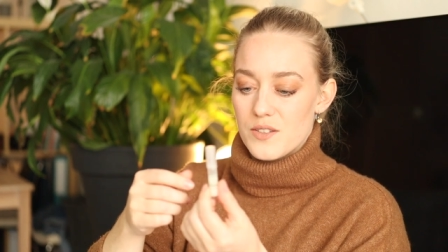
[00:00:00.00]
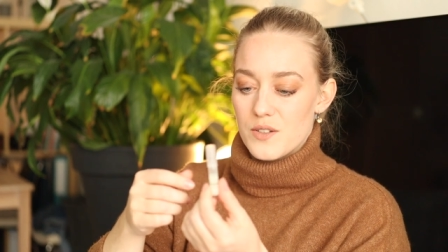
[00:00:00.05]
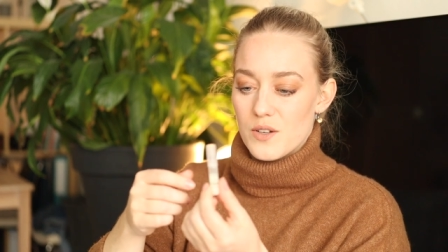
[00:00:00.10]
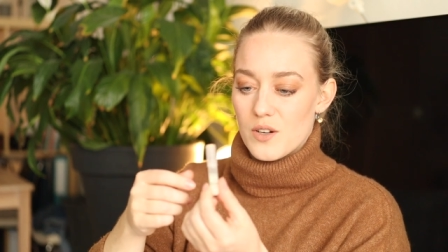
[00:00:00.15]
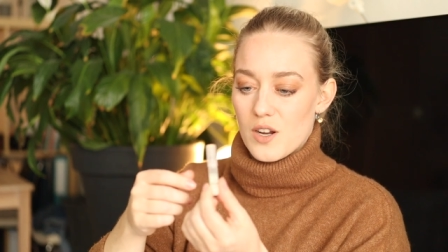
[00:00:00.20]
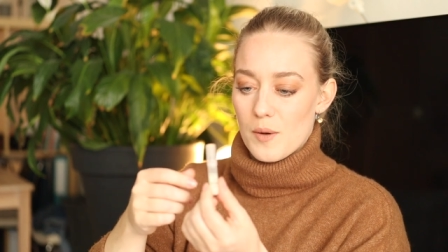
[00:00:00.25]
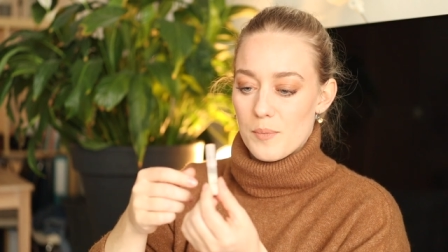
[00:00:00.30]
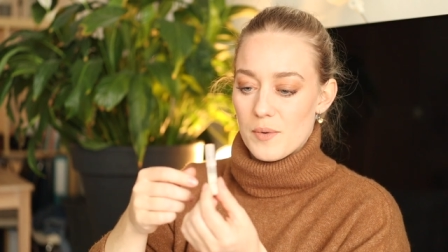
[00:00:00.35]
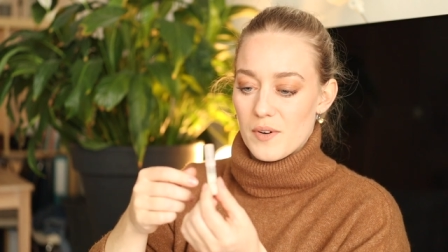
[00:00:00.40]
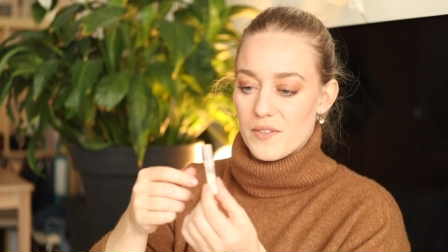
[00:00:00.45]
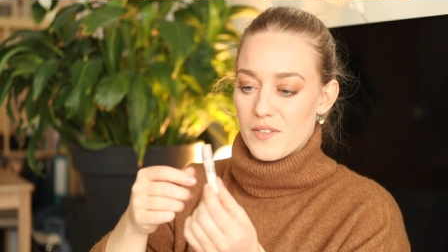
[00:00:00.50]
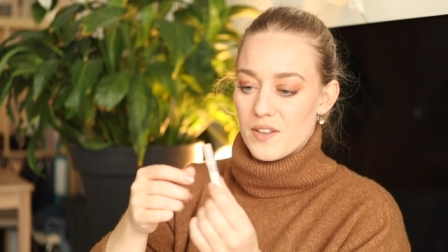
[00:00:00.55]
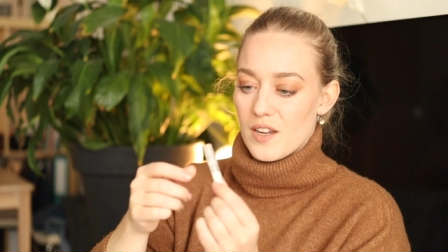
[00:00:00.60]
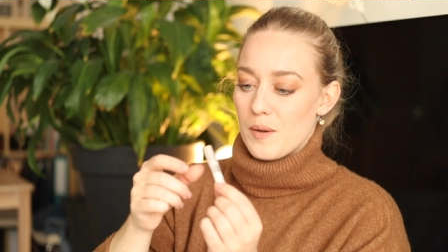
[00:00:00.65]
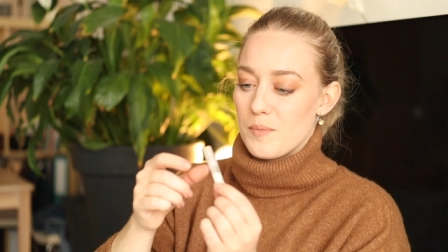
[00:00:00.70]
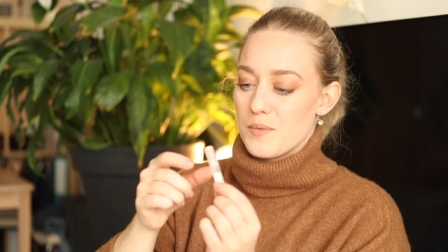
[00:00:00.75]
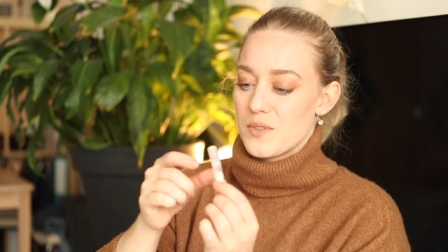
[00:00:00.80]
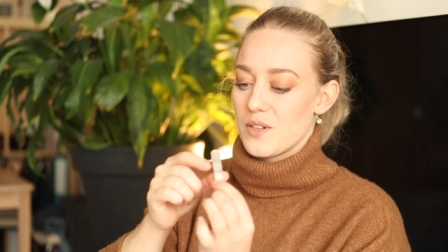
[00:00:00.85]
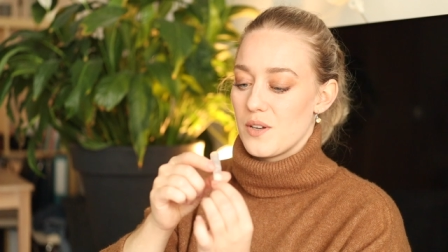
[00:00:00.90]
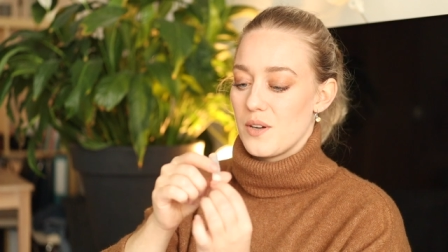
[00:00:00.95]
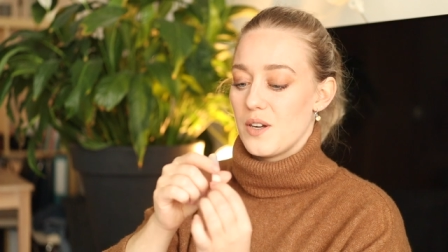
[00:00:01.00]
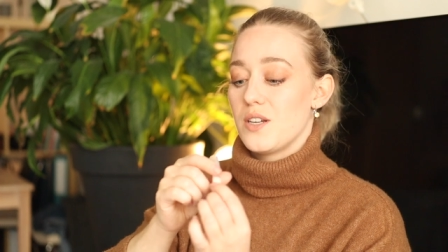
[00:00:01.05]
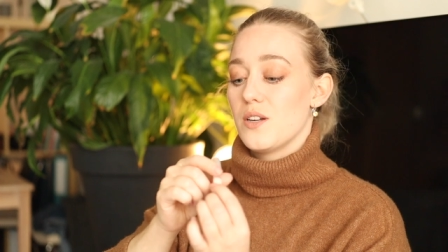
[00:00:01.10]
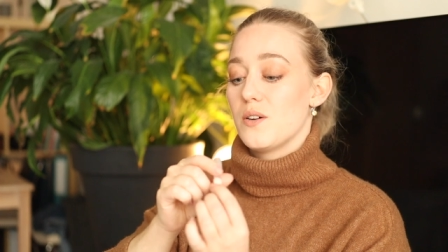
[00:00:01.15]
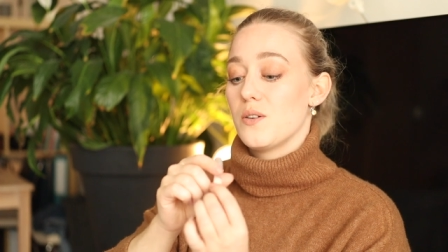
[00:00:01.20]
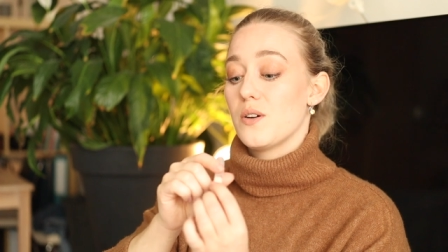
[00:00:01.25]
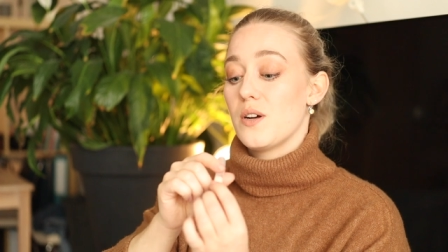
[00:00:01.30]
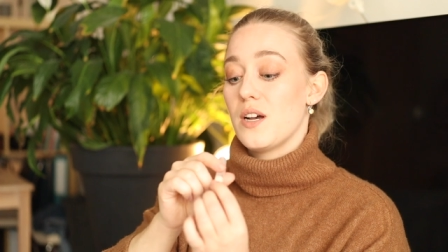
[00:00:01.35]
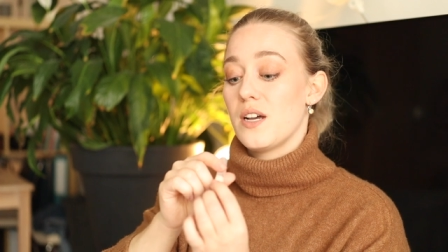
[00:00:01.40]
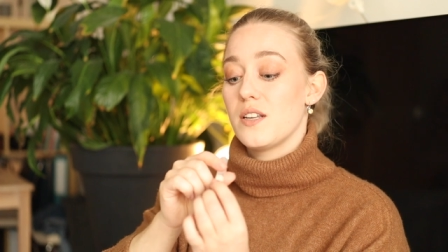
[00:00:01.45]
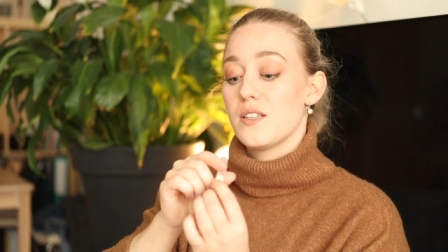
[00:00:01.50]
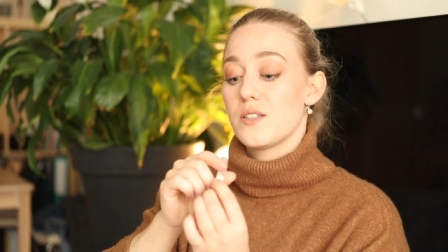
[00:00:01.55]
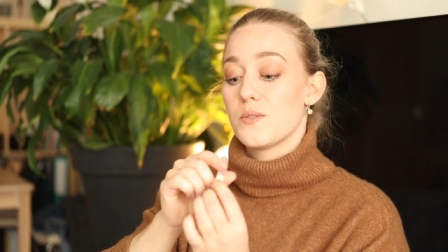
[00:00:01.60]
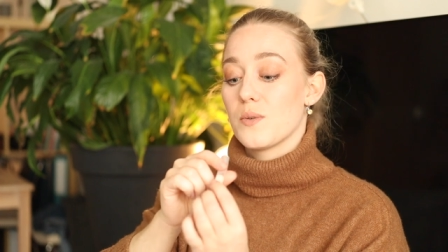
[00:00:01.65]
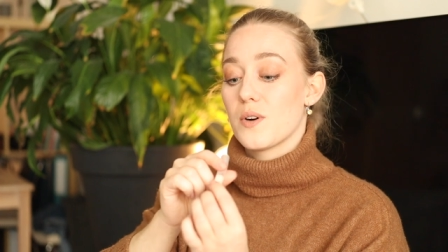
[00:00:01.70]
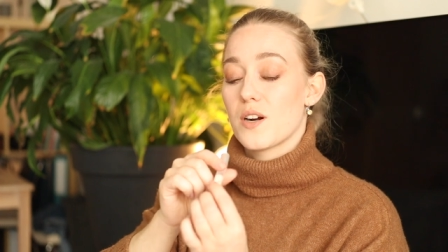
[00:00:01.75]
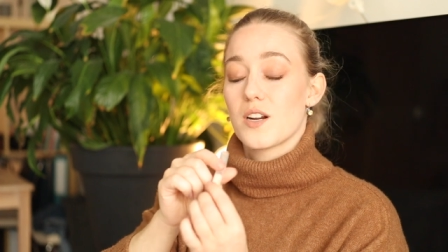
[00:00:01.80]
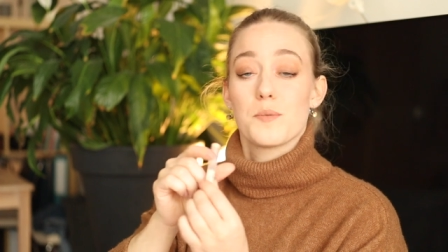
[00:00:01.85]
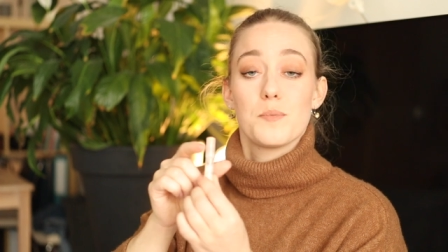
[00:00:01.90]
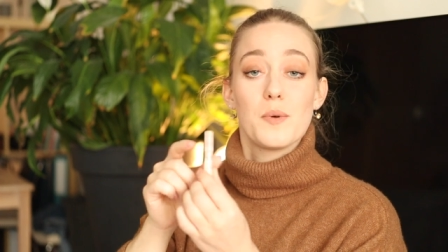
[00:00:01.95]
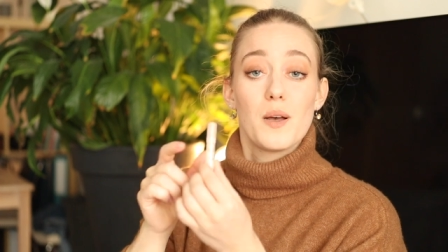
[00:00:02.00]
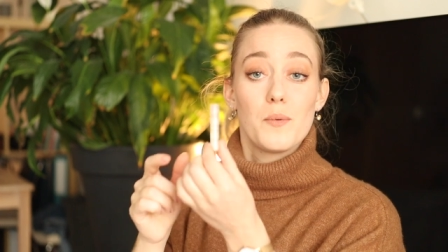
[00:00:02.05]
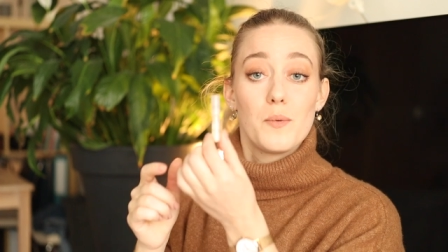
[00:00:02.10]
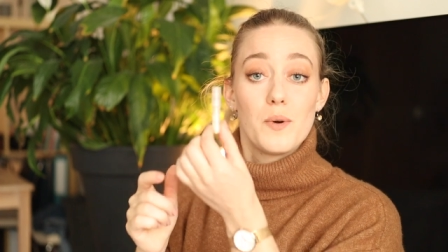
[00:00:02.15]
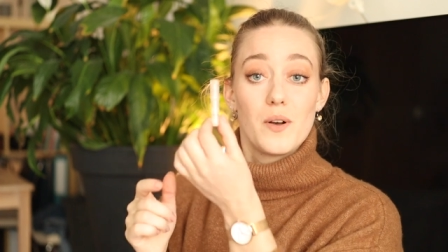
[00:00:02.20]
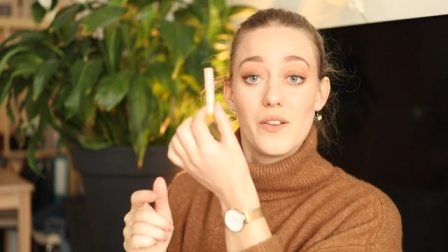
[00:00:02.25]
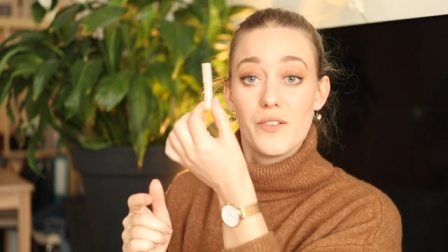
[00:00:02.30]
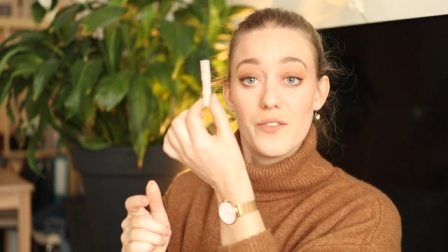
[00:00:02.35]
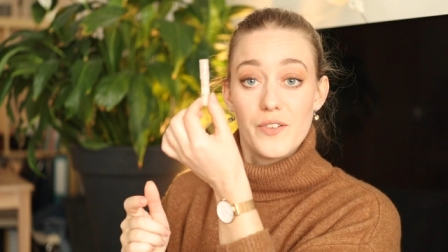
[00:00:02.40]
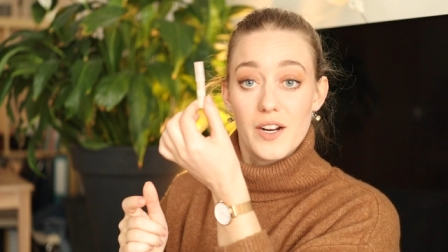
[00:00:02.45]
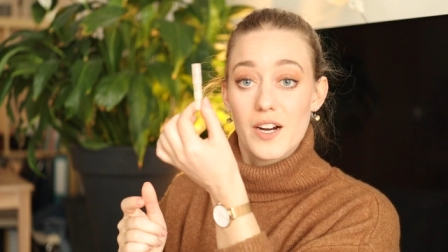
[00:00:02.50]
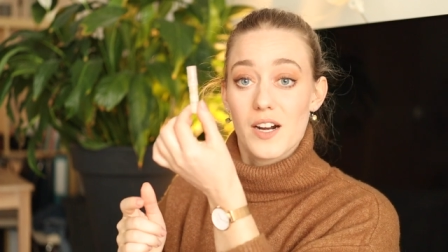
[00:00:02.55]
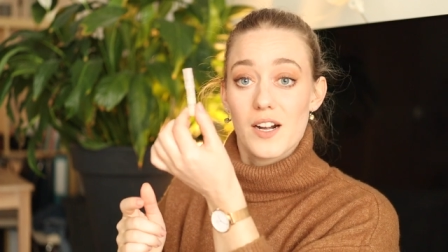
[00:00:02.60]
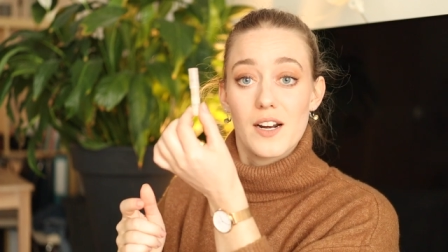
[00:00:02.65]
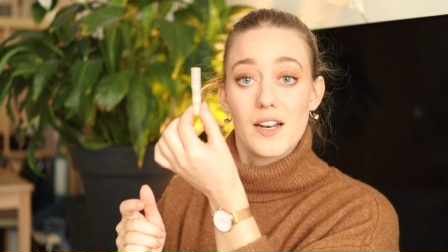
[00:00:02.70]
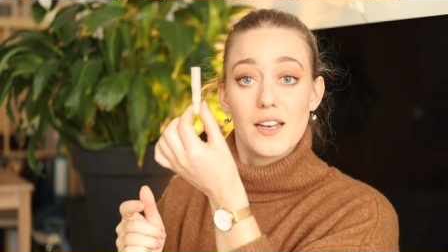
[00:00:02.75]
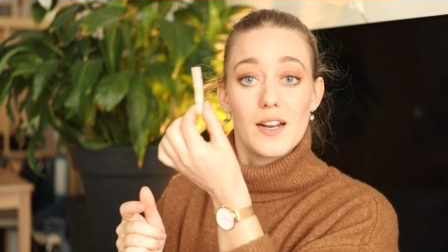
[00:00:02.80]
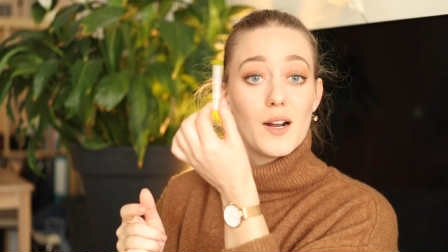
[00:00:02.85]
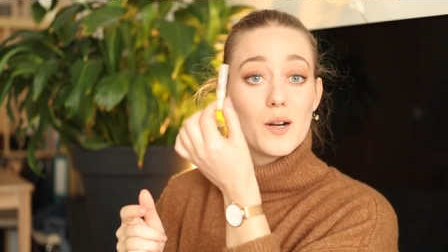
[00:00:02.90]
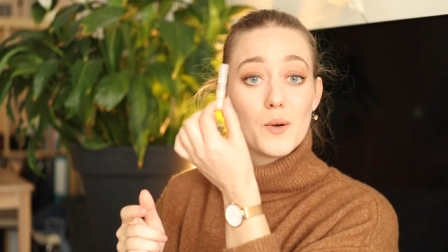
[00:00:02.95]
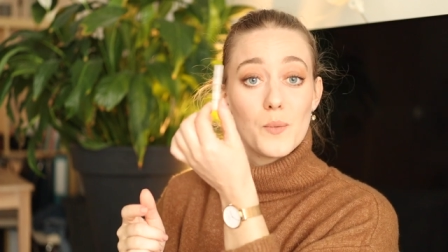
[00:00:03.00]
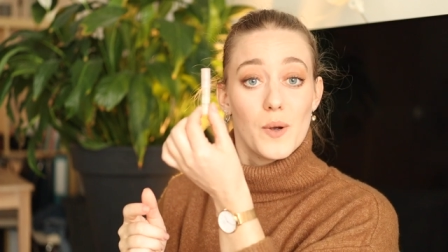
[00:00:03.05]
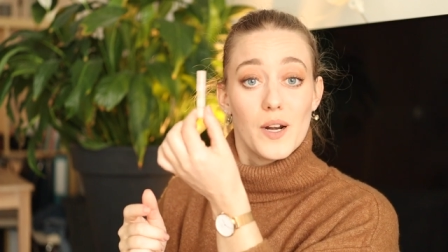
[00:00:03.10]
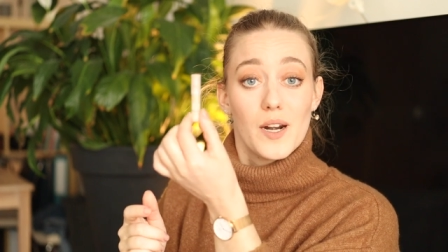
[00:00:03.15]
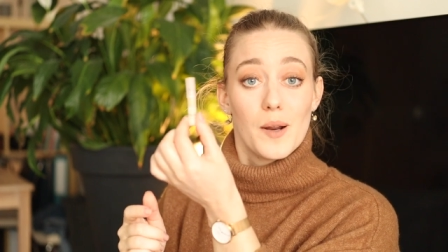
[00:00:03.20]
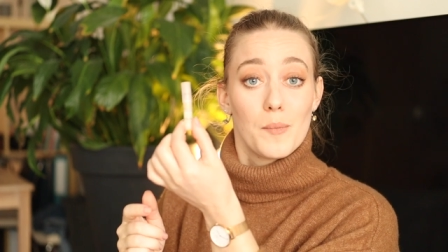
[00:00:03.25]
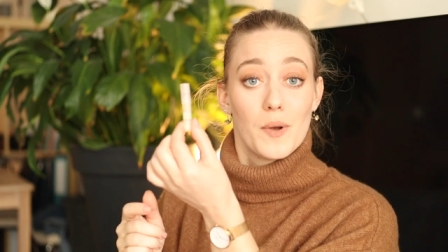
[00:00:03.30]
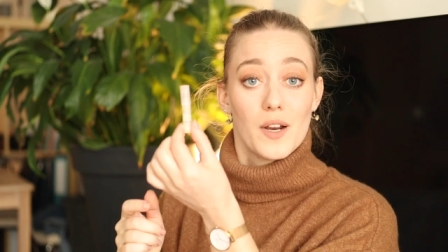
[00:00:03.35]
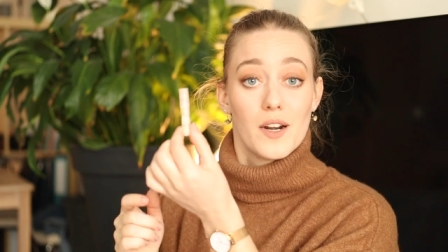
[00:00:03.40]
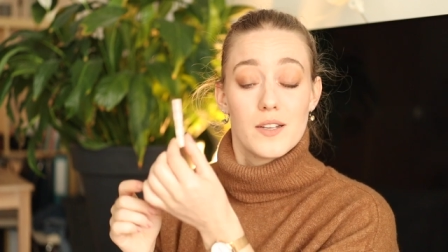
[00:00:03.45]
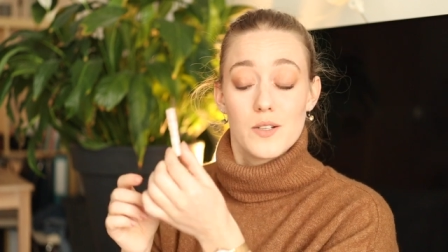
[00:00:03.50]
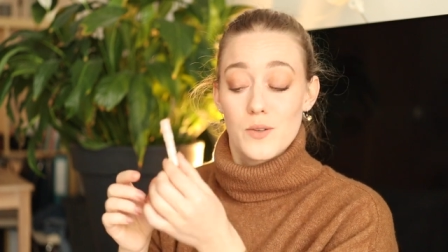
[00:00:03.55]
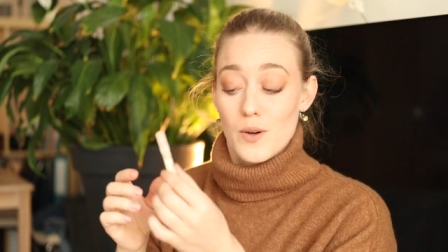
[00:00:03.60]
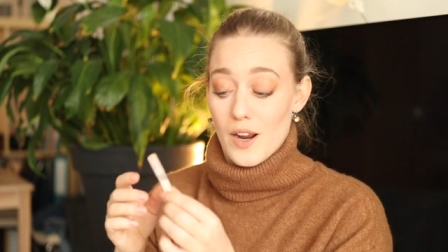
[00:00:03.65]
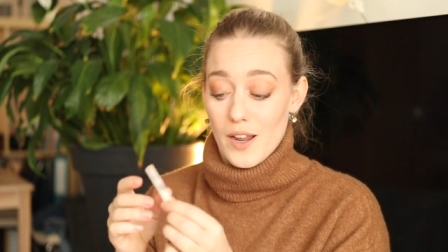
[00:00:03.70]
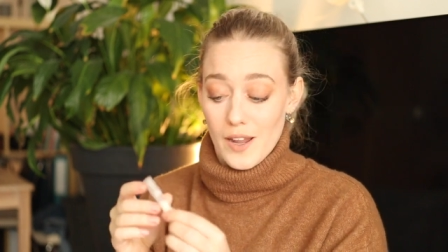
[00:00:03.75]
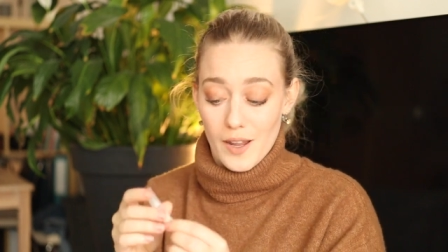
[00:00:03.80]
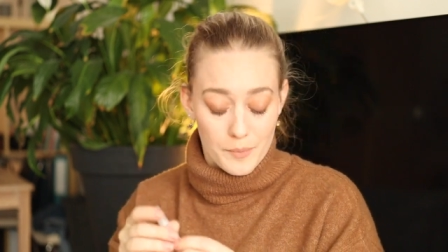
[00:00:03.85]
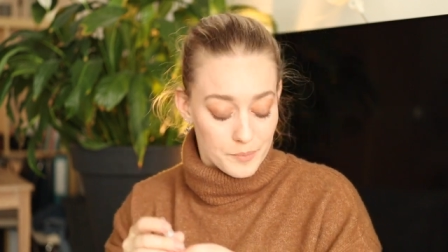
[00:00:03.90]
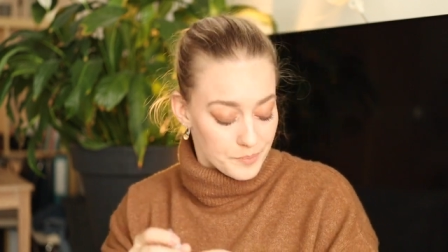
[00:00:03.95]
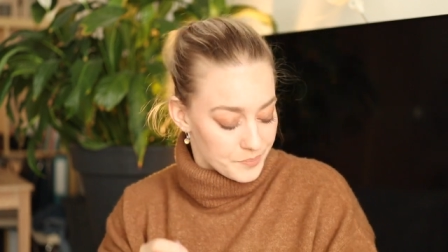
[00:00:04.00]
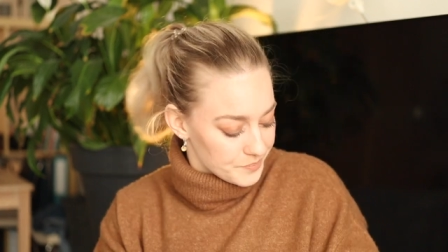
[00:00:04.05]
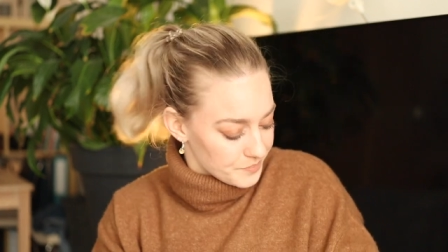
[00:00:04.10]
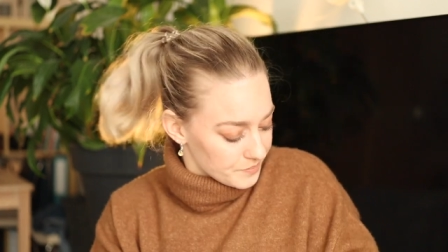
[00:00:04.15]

so a couple of times so I don't know how this works but we'll figure it out when I'm gonna try it